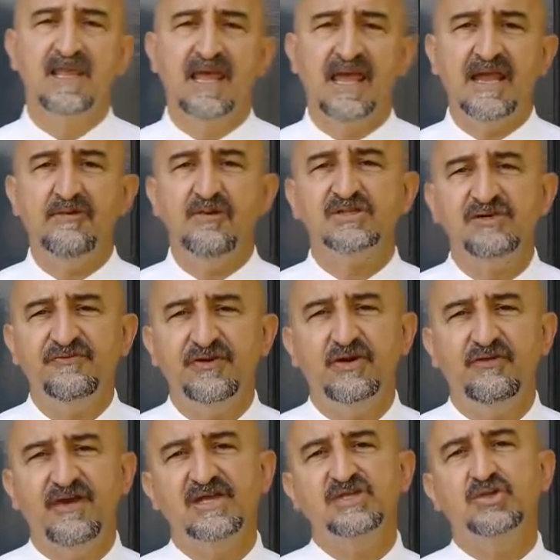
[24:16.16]
areas of
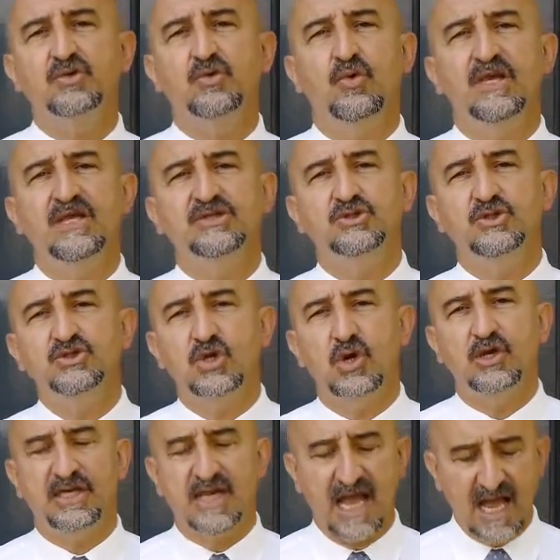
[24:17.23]
innovation willing to
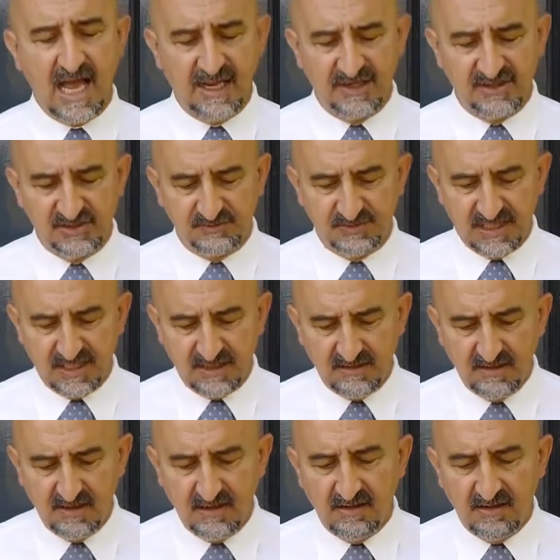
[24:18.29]
join IASP